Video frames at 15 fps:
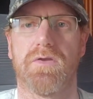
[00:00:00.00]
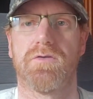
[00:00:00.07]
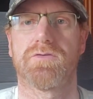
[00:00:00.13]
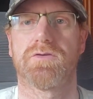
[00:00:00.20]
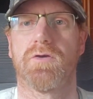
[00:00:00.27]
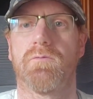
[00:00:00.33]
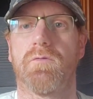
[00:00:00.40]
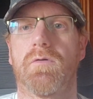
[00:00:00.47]

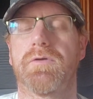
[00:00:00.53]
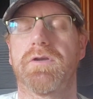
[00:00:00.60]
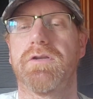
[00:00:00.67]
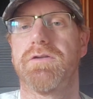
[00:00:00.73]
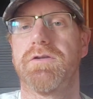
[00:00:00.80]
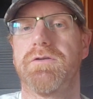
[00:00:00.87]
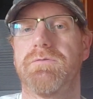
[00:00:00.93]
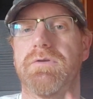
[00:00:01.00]
So what we're
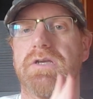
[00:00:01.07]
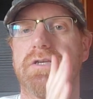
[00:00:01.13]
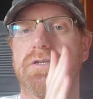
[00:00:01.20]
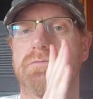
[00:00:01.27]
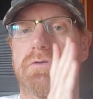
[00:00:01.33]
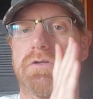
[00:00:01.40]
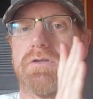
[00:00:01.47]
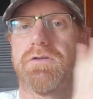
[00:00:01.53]
going to do
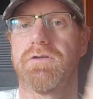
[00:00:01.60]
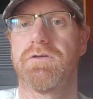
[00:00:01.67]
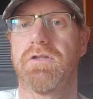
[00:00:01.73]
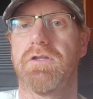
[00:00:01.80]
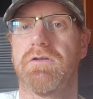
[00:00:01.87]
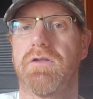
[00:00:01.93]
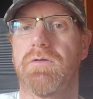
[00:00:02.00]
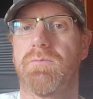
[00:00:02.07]
is we're going to do a
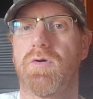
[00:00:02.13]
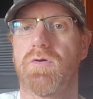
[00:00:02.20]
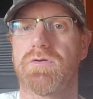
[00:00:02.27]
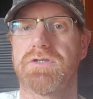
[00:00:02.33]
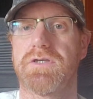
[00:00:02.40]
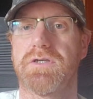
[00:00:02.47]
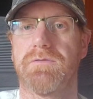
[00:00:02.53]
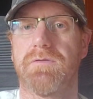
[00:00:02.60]
little
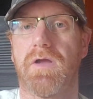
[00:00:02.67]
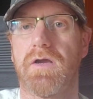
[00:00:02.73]
unboxing